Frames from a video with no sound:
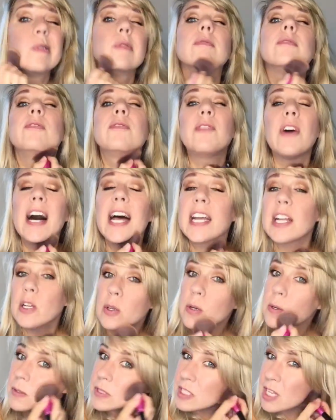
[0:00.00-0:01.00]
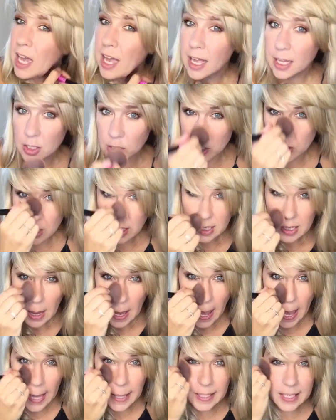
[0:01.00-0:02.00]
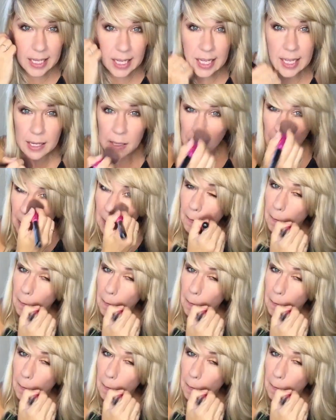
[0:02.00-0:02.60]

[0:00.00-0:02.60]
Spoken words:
final touch, and it